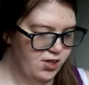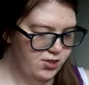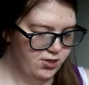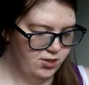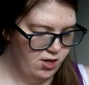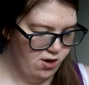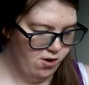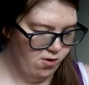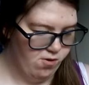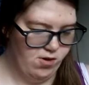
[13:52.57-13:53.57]

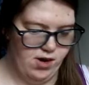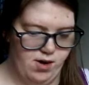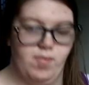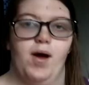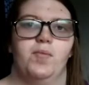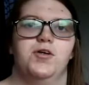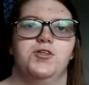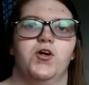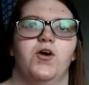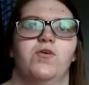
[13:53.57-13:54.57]
So I'm gonna
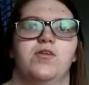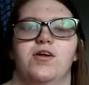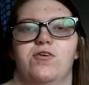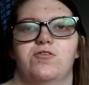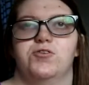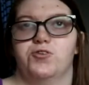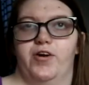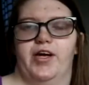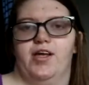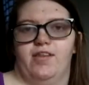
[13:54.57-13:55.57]
show you the little
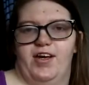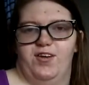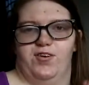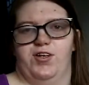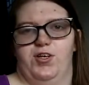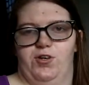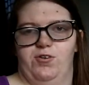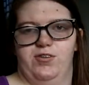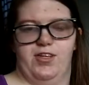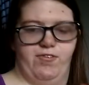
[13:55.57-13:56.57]
trick that you can
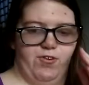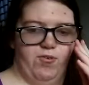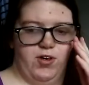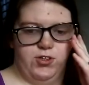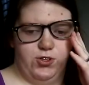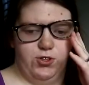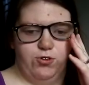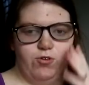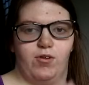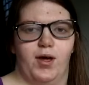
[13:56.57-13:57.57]
use if you want
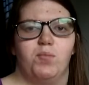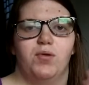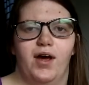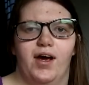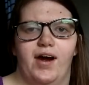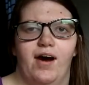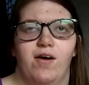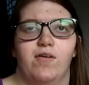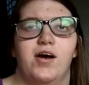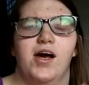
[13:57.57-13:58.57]
to like plan
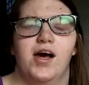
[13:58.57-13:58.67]
out,